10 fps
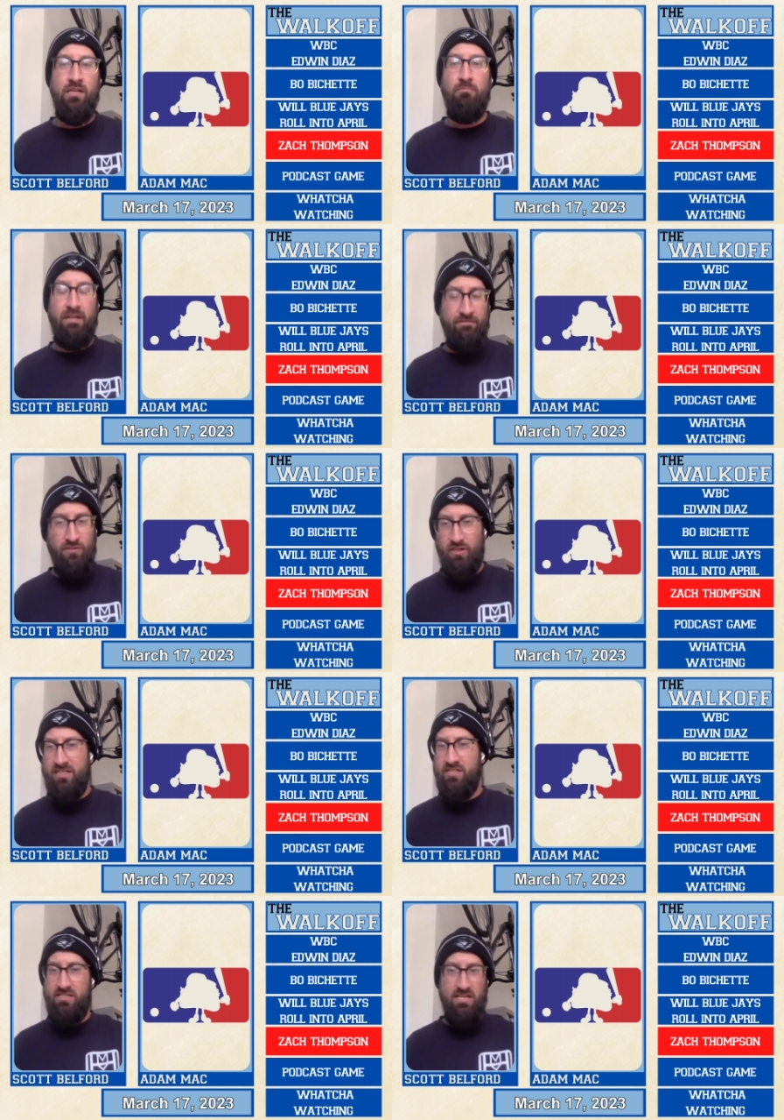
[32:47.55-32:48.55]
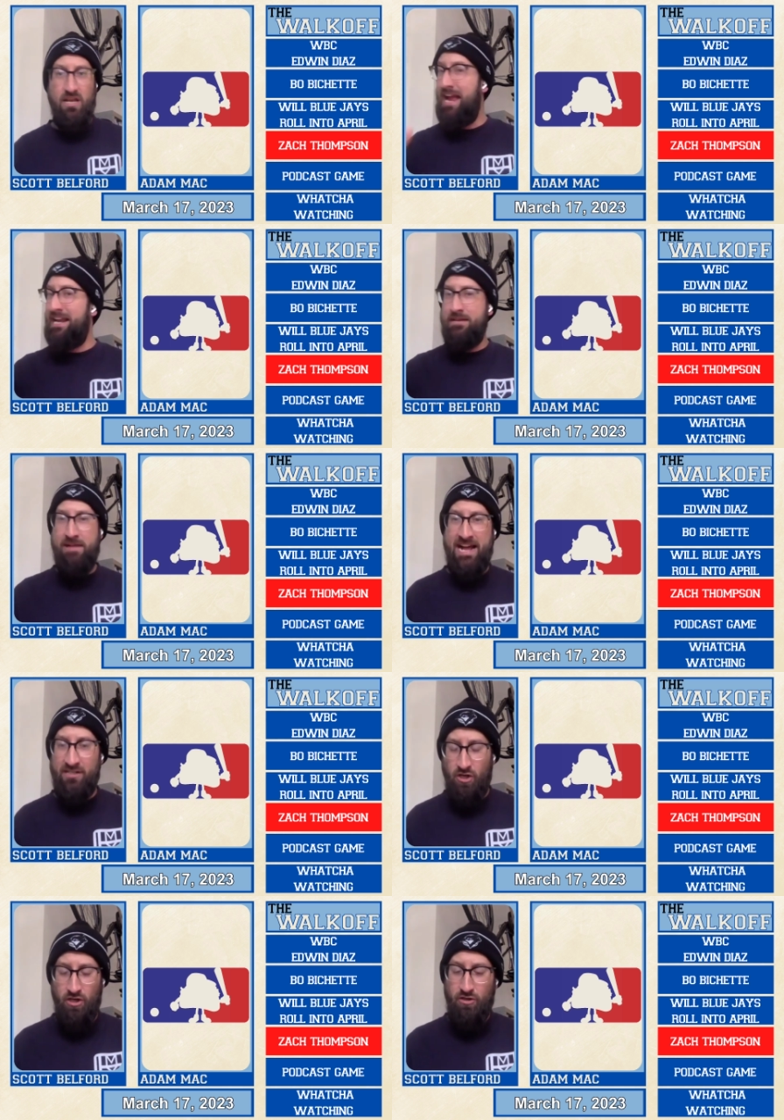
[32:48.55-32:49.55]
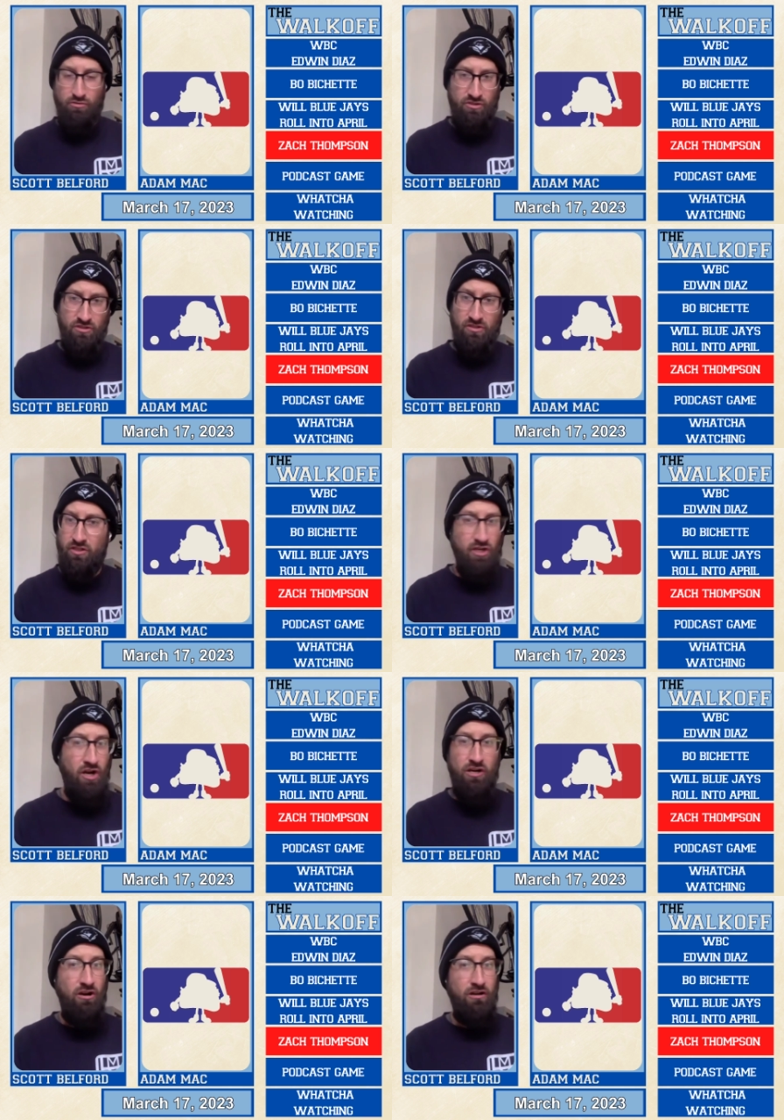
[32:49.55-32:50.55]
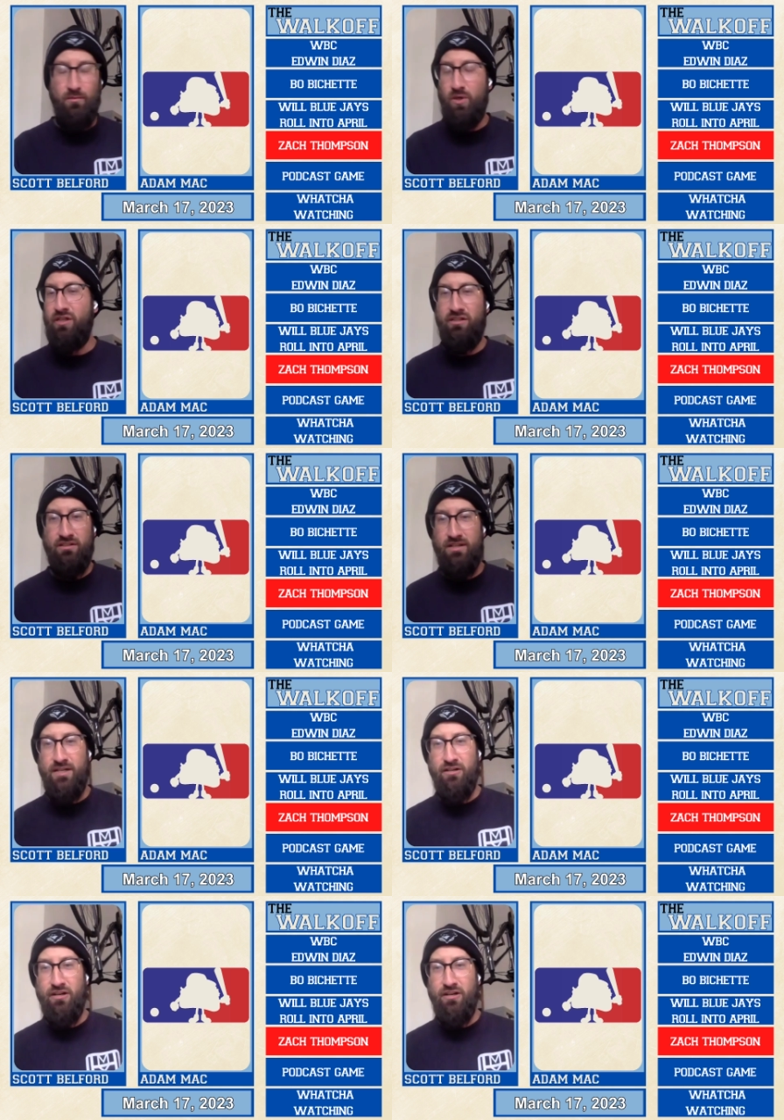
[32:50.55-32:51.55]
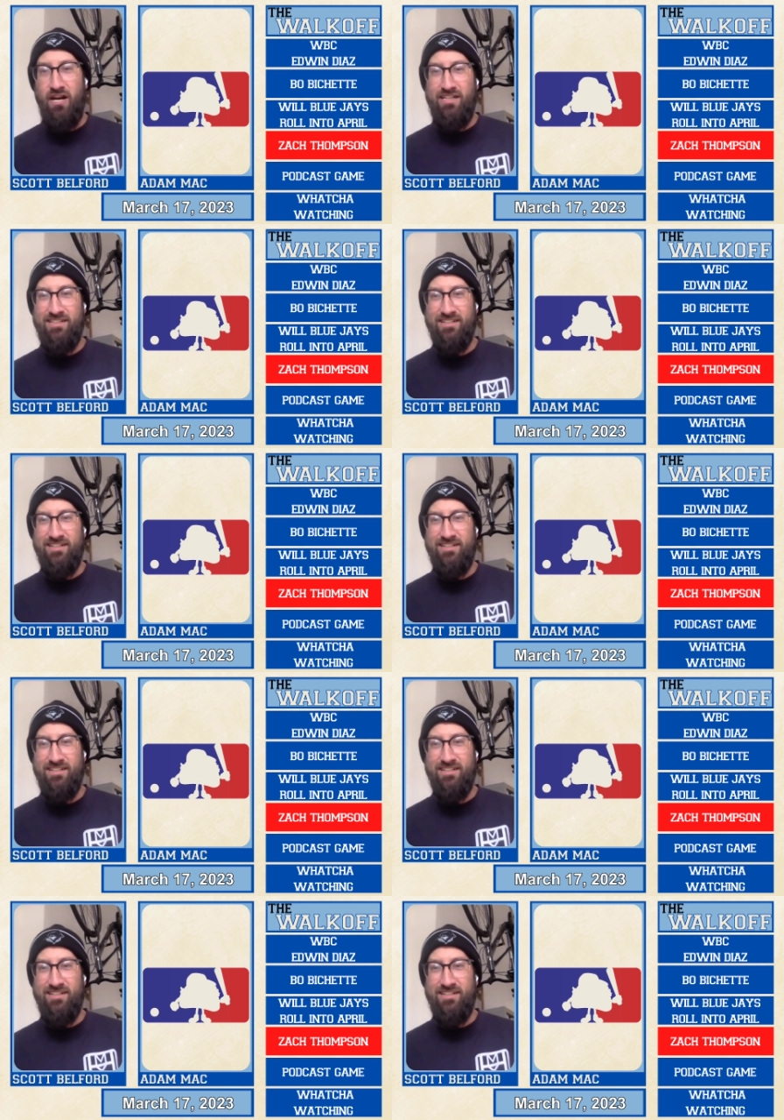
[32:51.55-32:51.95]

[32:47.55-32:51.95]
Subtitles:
But if there is any bad tacos, knock on wood, right?